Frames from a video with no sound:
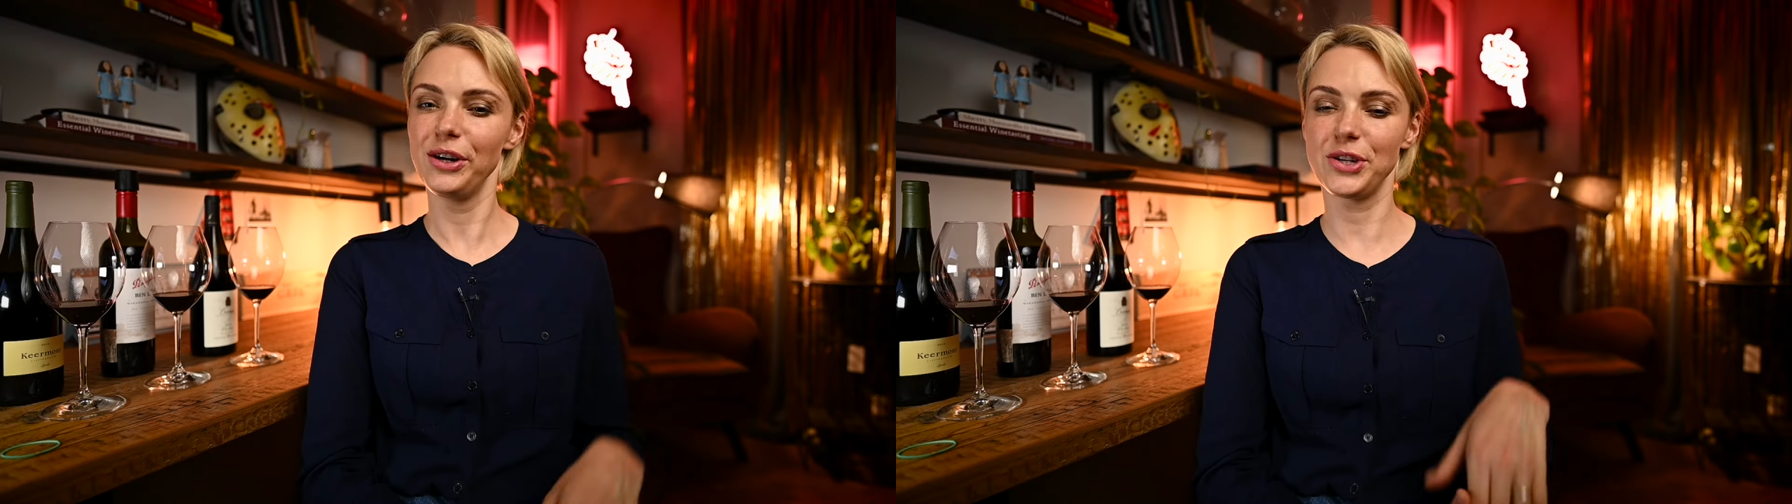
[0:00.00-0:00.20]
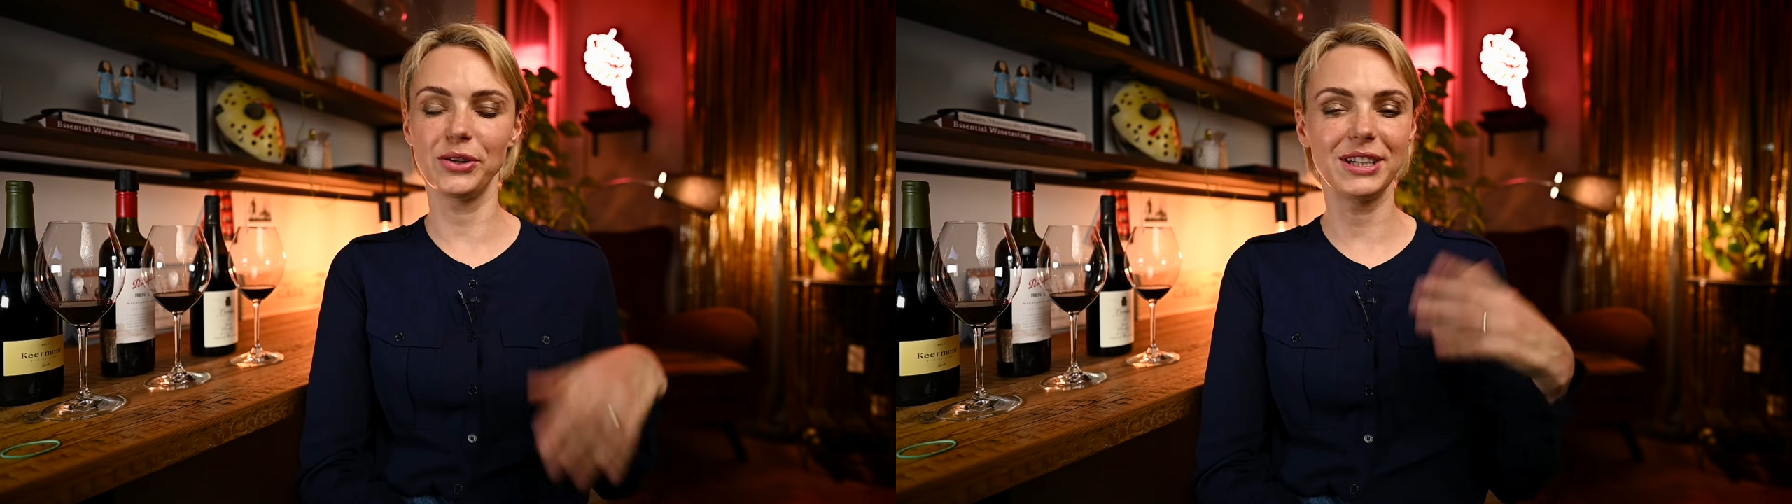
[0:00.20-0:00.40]

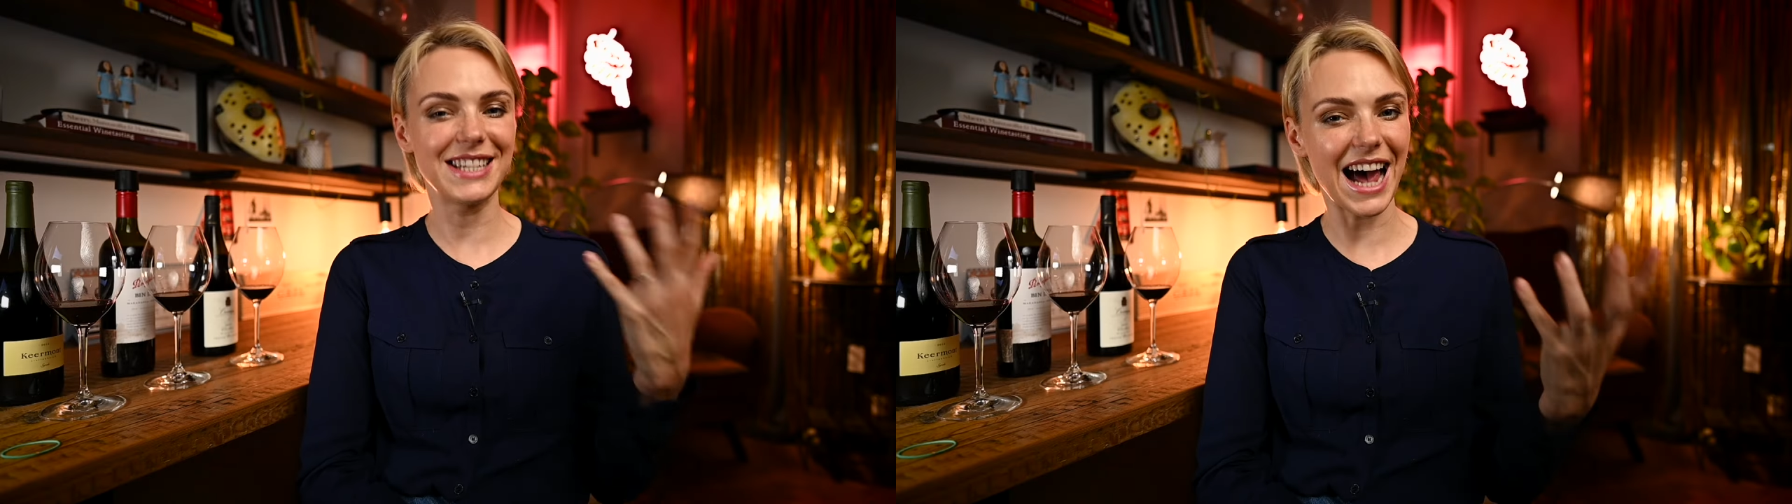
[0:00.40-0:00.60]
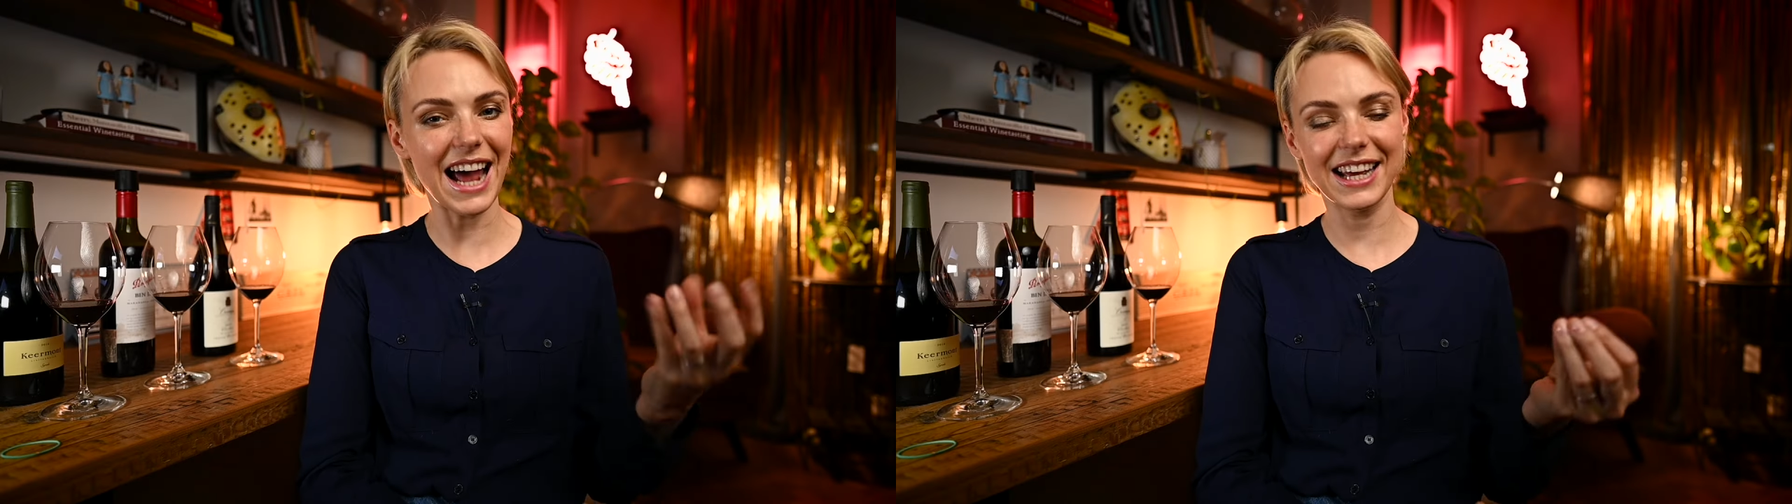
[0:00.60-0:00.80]
So the
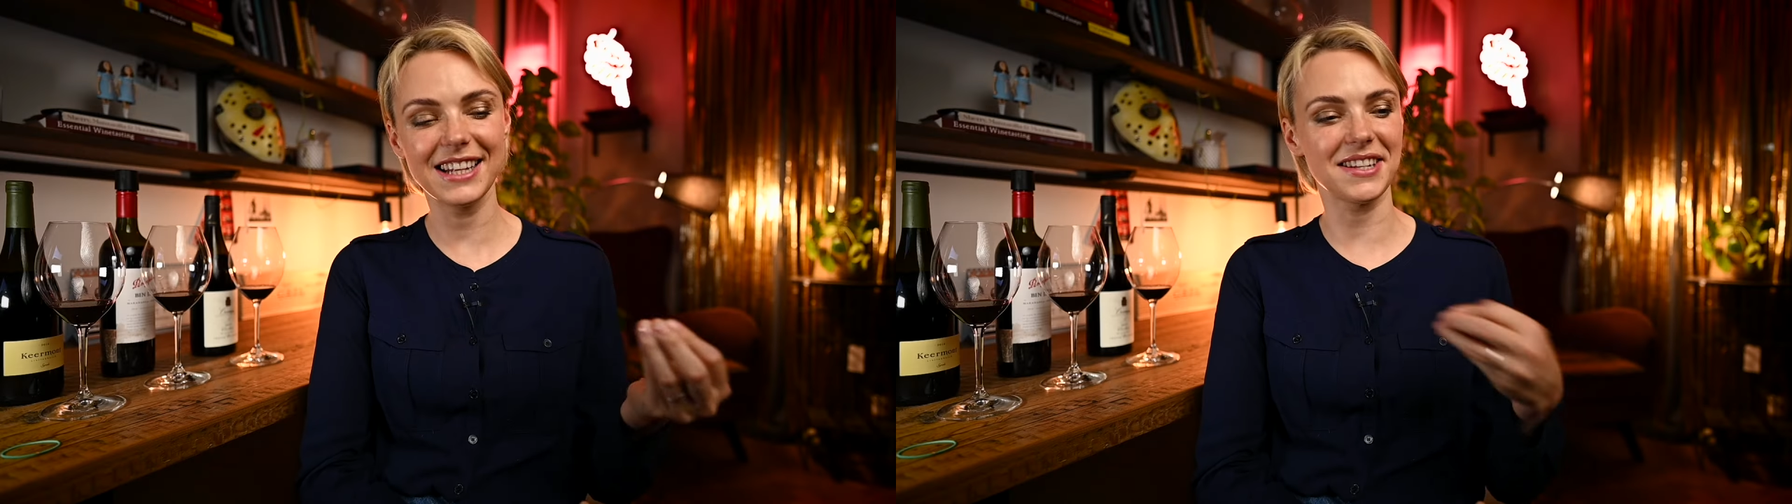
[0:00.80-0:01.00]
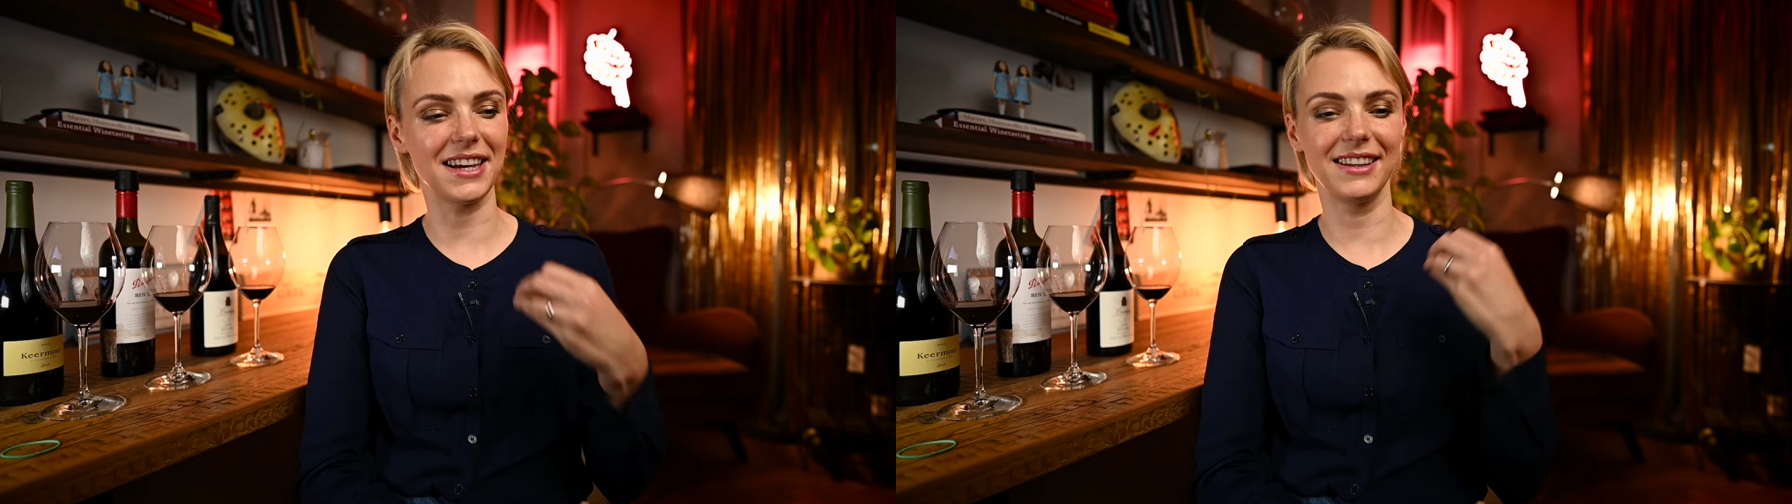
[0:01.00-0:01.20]

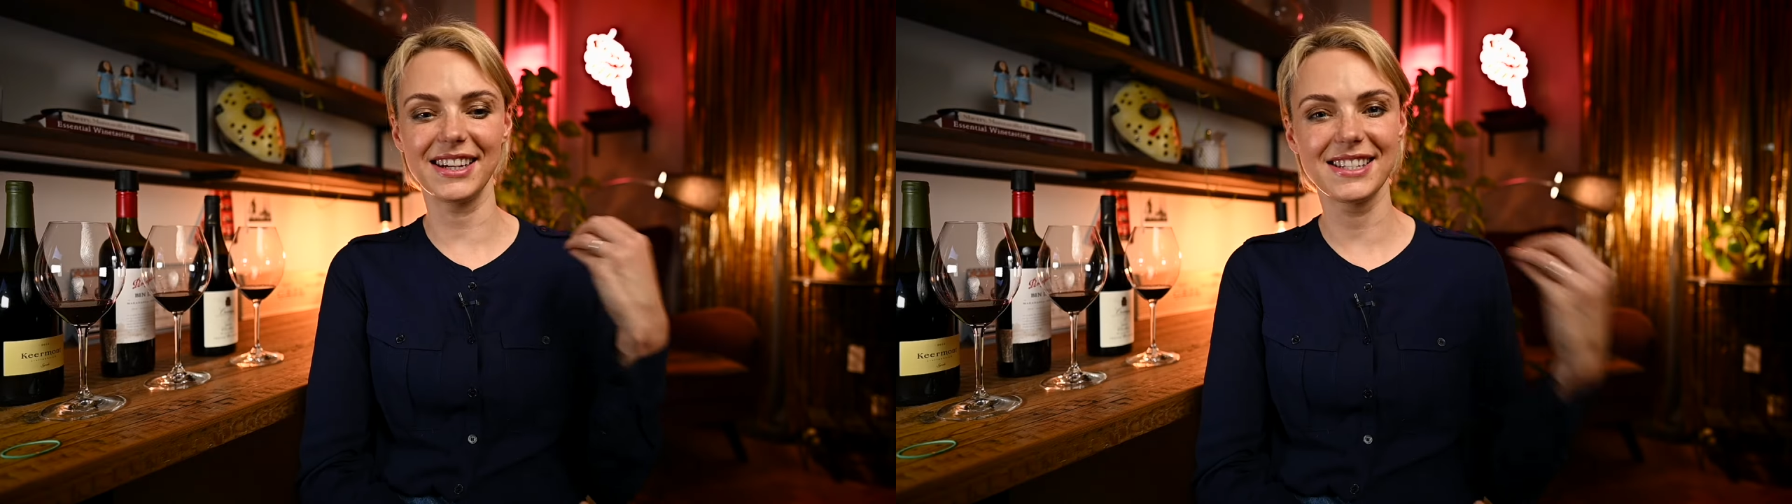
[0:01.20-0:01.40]
tannins and the